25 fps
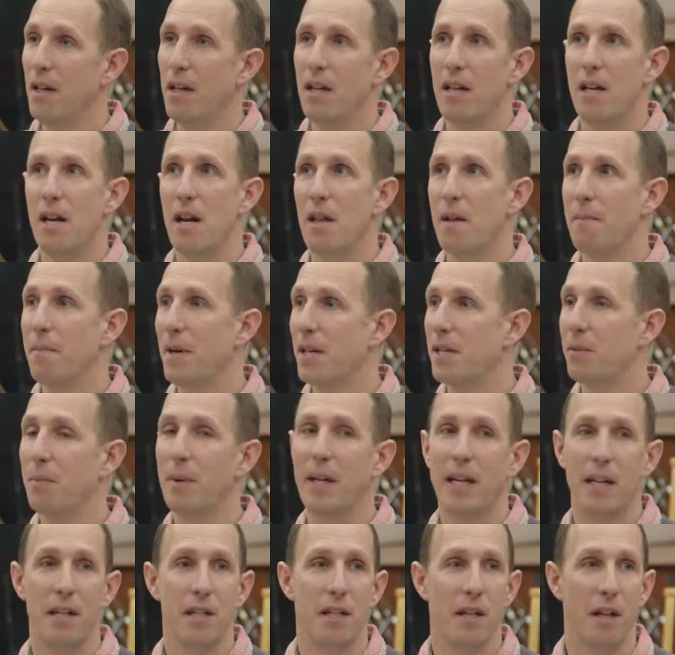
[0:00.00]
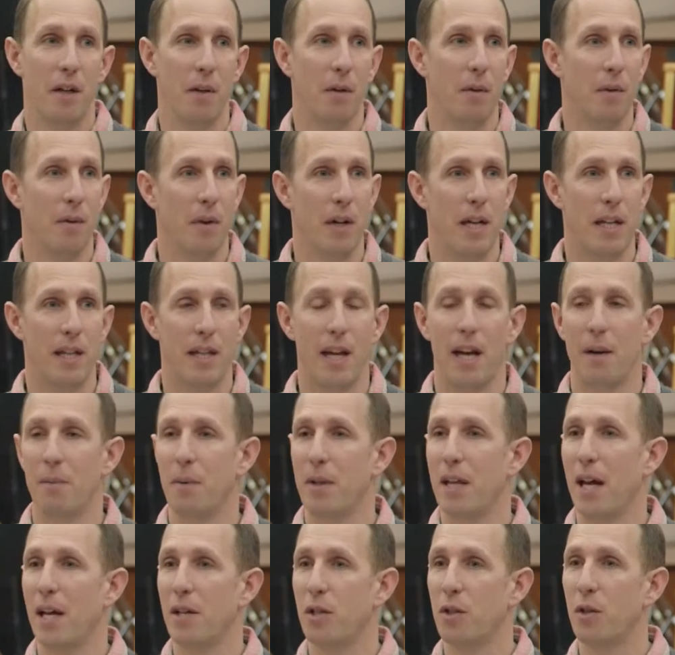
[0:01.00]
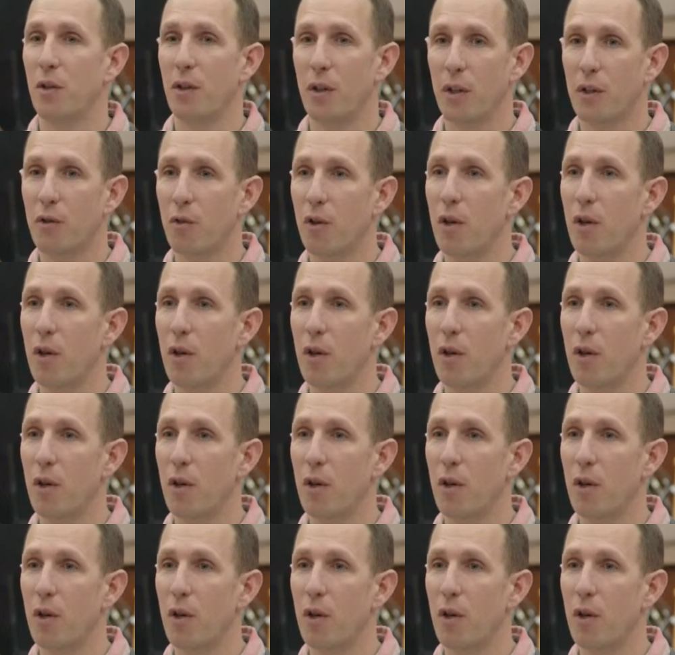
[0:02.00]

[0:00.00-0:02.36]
The best we can do with that sort of